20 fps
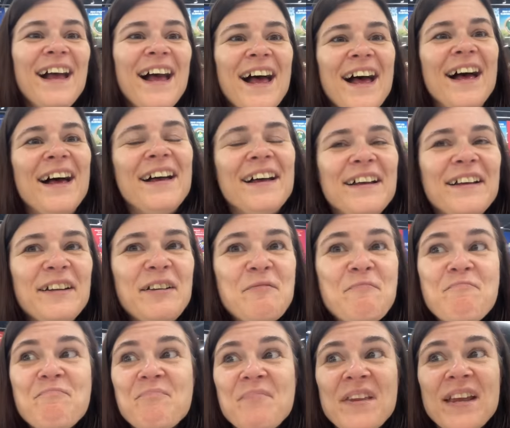
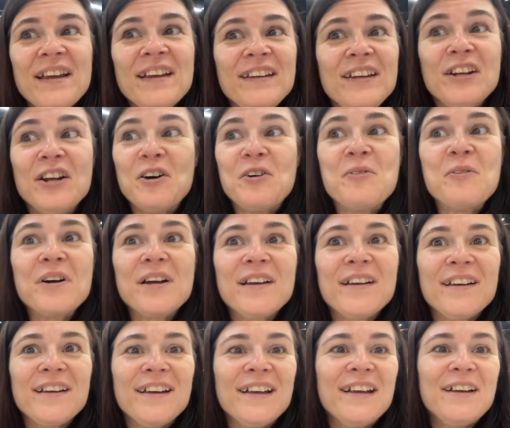You know,
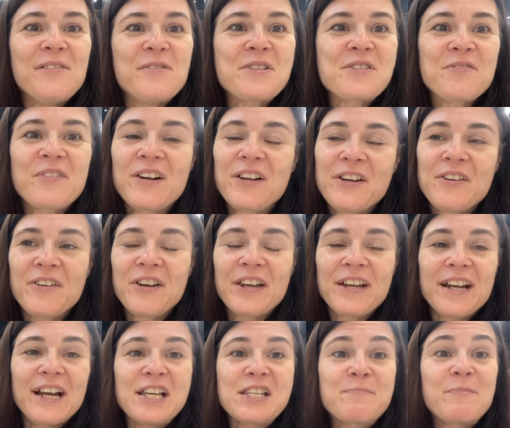it was really, really
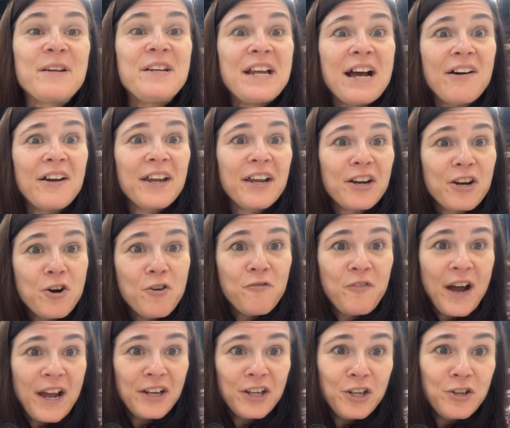nice. But now I gotta go
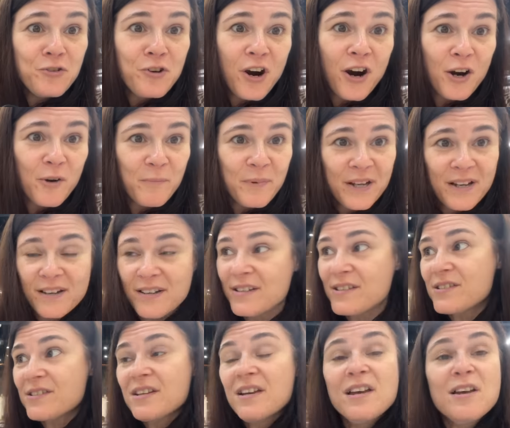find a new cart
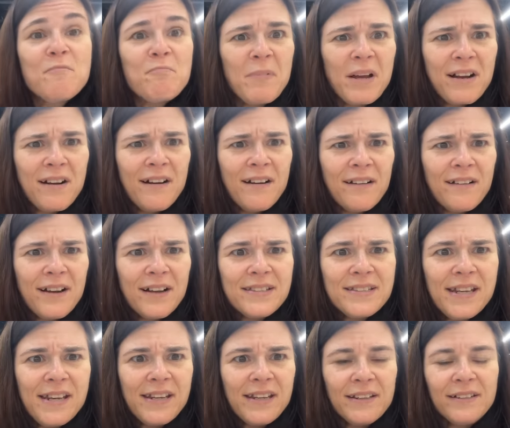because my cart got
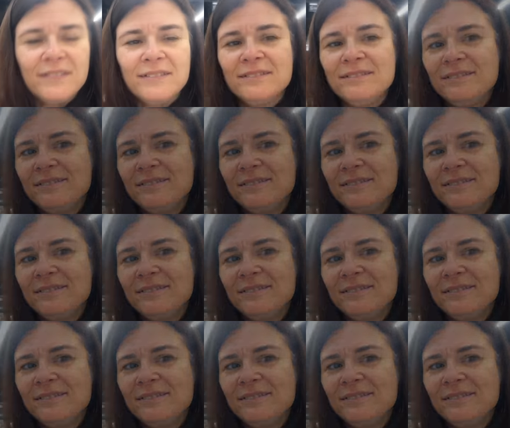taken.